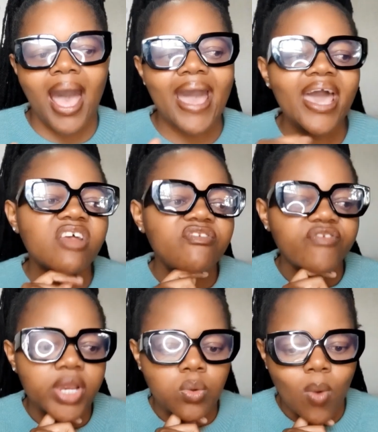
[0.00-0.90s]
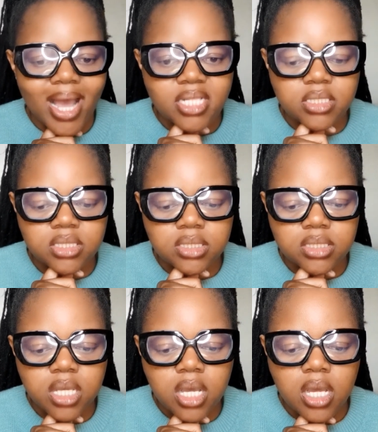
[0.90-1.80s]
I had a friend
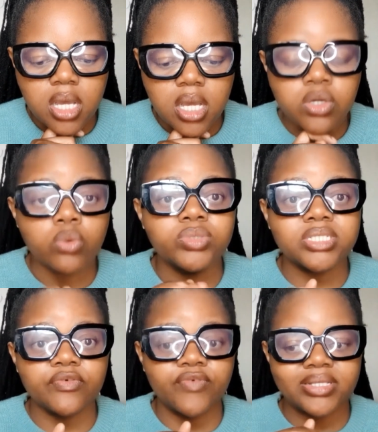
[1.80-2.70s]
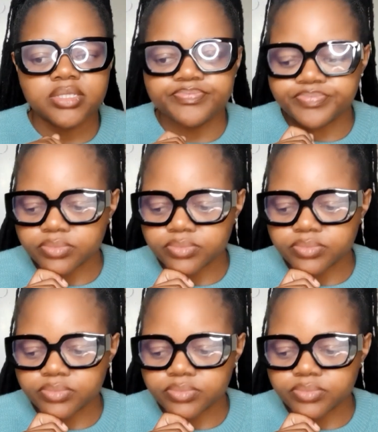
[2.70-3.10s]
once, no, we're still friends,